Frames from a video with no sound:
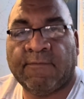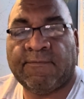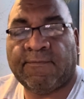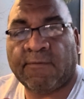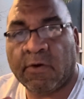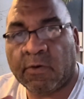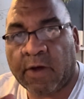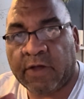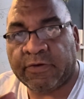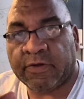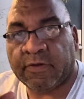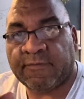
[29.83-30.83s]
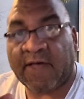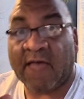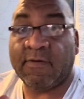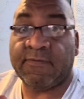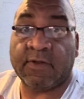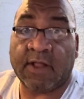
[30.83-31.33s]
4 questions, 5
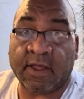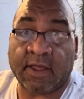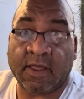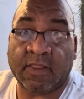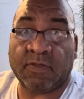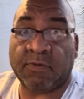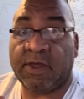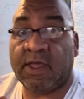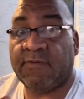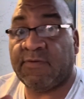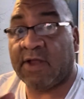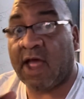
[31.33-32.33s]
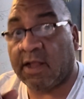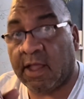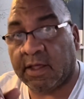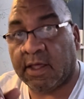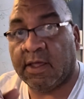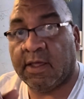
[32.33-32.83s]
if you're lucky, 3 if you're not
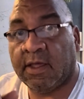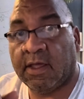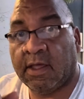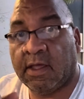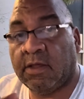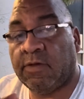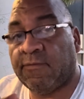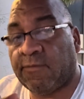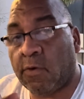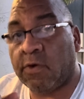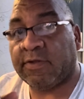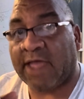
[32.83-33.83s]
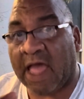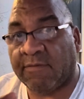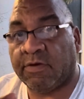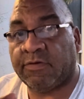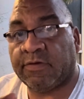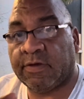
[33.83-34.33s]
lucky. 4 is
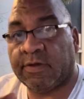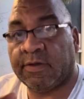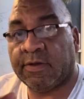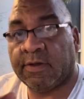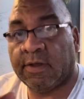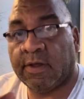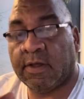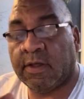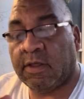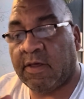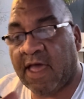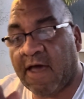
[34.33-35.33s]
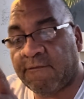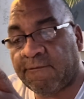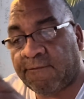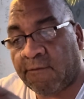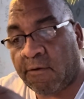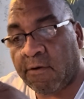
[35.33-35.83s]
average. You have
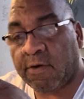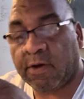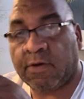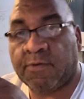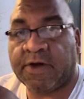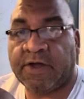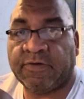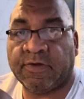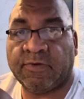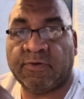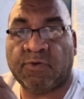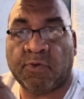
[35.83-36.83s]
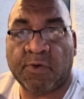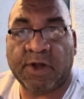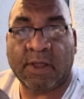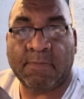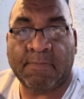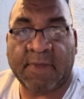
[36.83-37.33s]
4 questions,
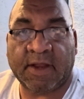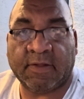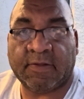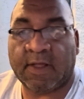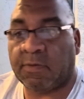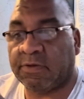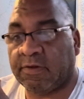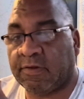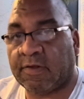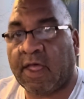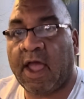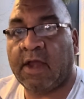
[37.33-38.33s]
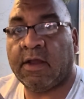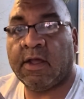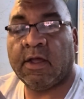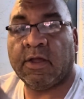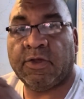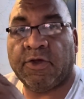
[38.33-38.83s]
20 minutes that will decide
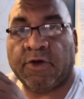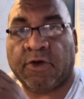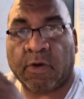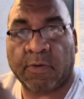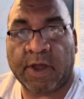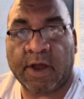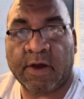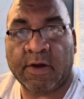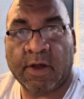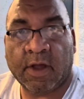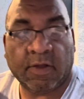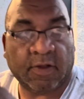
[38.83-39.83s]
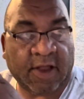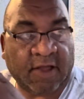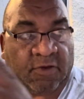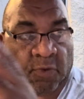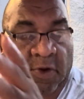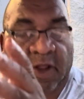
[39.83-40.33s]
your career, the
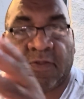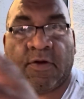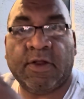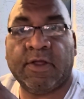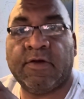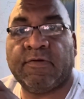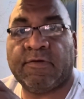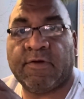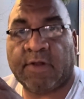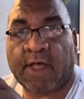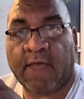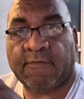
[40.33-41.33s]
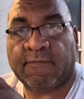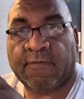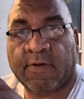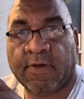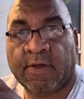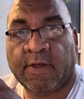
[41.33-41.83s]
next 20, 30 years of your life
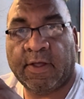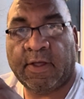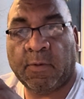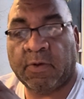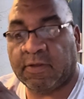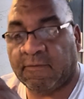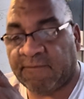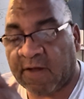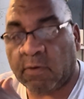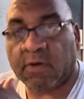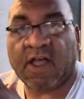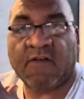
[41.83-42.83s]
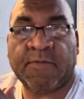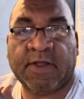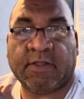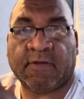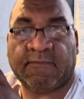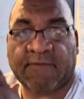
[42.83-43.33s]
with the federal government
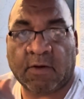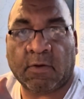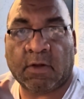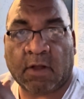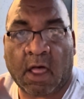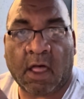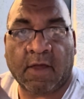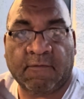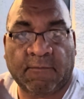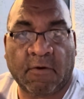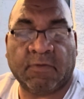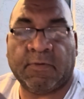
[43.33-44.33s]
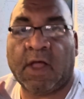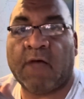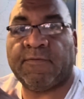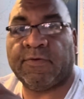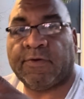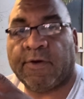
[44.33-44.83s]
as a federal law enforcement
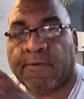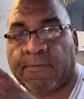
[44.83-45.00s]
officer.